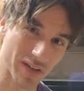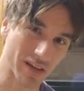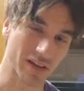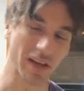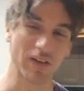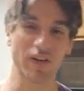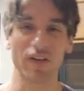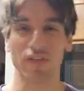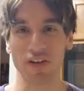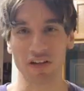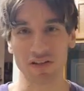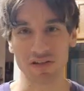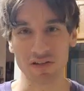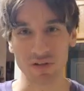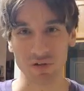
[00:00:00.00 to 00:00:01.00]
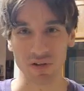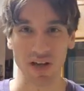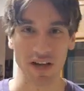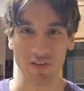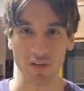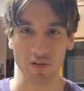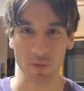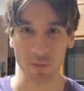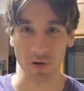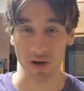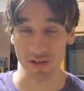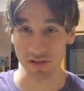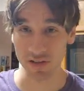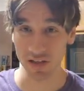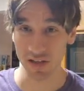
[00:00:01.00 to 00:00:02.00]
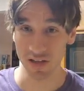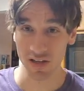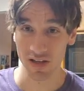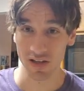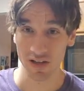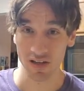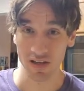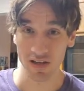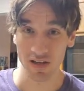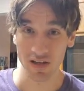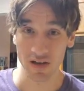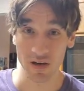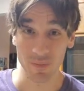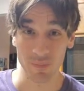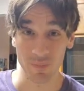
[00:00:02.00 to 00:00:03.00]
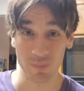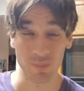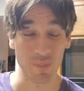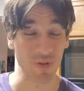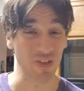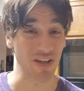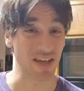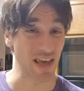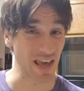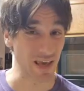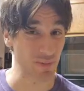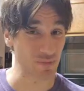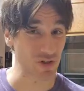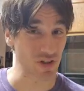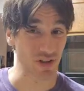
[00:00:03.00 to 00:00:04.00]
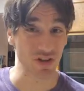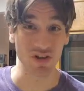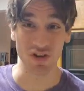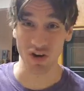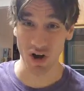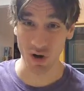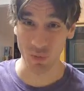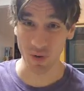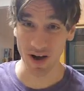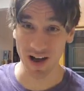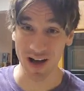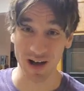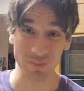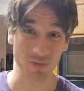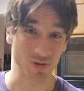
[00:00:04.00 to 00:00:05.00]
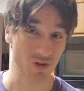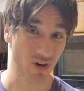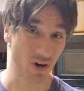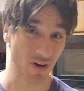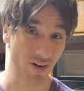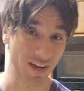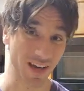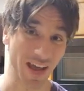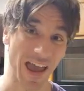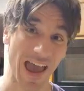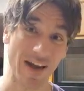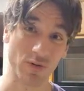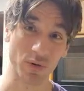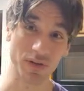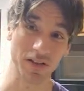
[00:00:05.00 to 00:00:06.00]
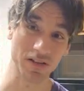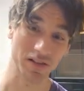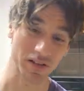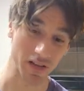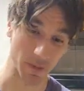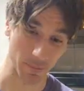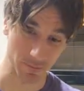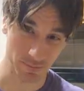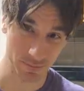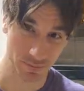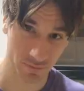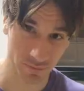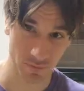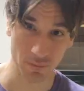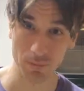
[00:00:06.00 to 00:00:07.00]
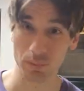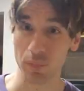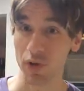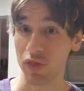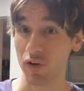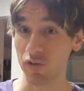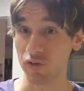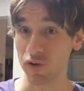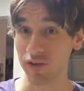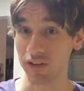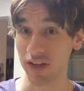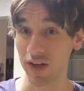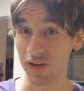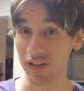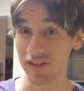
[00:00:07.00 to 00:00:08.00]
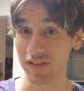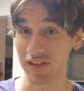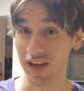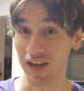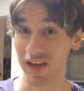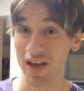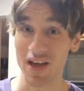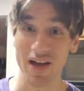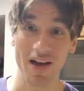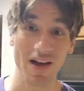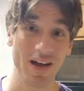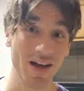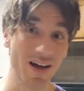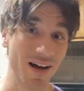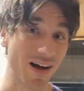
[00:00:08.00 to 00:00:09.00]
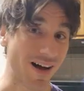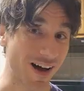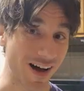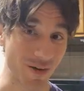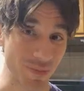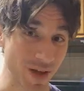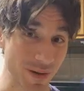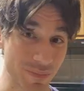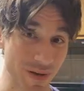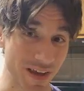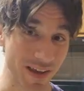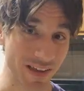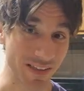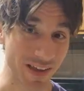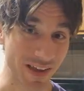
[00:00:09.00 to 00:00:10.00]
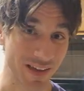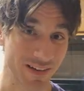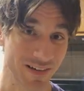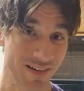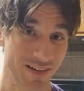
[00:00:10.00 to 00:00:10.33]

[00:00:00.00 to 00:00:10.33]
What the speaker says: even if it is still kind of overpriced. But the games, no. I'm sorry. Everyone needs to put their foot down and say, I'm not paying that.